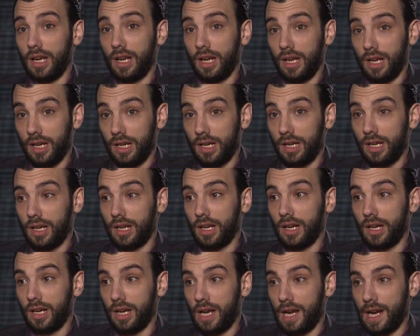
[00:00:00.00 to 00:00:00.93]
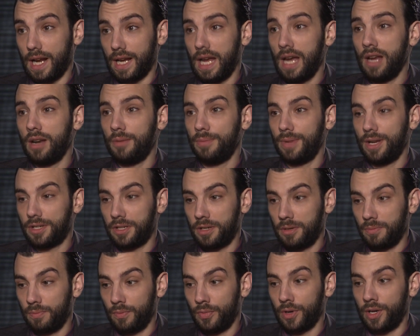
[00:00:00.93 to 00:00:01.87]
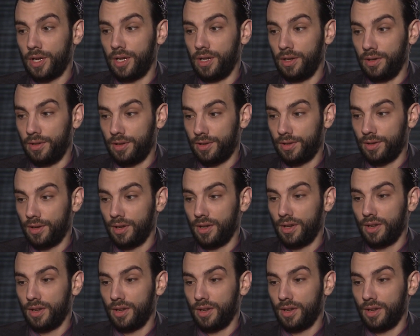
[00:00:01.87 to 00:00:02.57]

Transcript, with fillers: and uh, and I can't imagine it breathes.